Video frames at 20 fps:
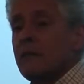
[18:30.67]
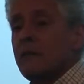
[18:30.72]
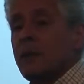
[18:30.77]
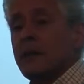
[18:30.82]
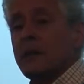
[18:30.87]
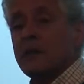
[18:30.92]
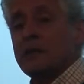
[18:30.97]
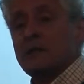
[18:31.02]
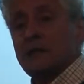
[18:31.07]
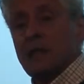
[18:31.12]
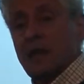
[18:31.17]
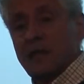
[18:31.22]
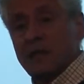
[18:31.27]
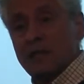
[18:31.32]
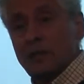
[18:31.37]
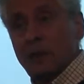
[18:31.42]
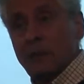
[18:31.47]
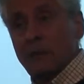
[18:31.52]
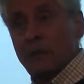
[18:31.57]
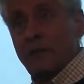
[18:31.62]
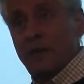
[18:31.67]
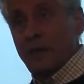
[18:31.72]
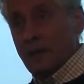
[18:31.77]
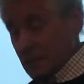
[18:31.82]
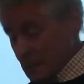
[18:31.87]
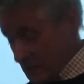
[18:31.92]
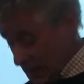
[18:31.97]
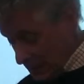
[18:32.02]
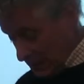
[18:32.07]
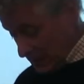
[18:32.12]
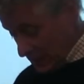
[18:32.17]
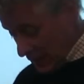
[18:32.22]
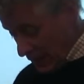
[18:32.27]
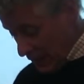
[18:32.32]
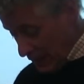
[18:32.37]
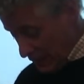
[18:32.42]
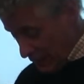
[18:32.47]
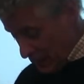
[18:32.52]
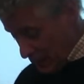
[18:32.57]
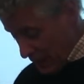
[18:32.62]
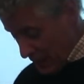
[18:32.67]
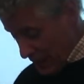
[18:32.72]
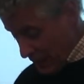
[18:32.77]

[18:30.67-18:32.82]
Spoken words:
but it's less obvious in other